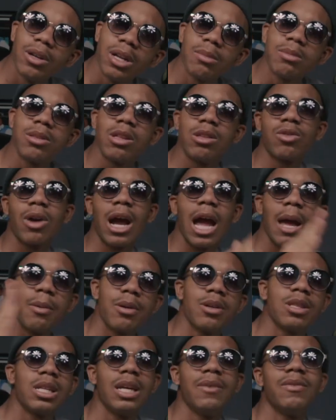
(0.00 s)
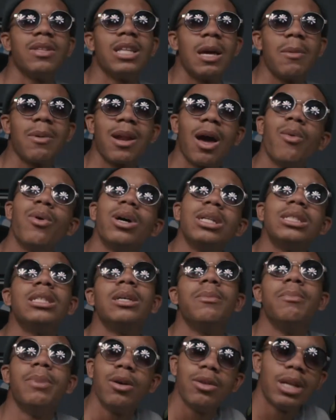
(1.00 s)
up subscribers and everything, but I want
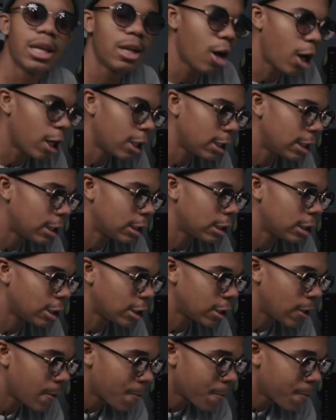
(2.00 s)
to build an audience.